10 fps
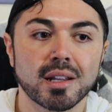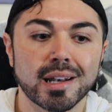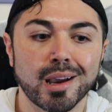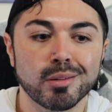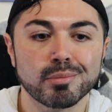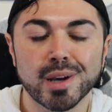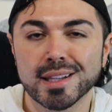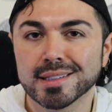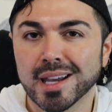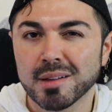Now, by
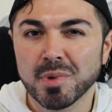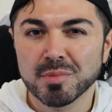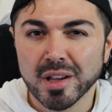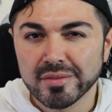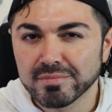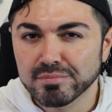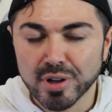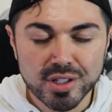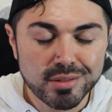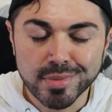the time I'm done
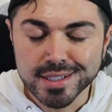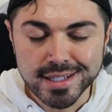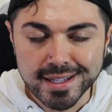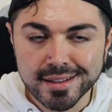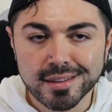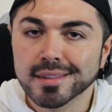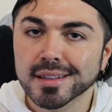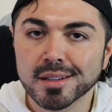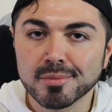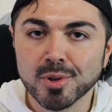brushing my teeth
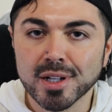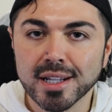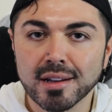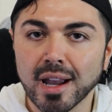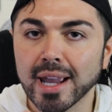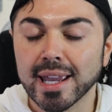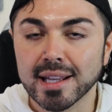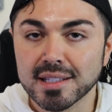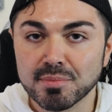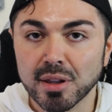in the morning, I
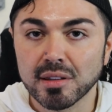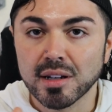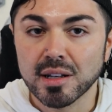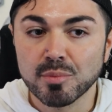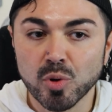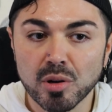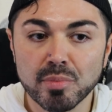can't smell it anymore.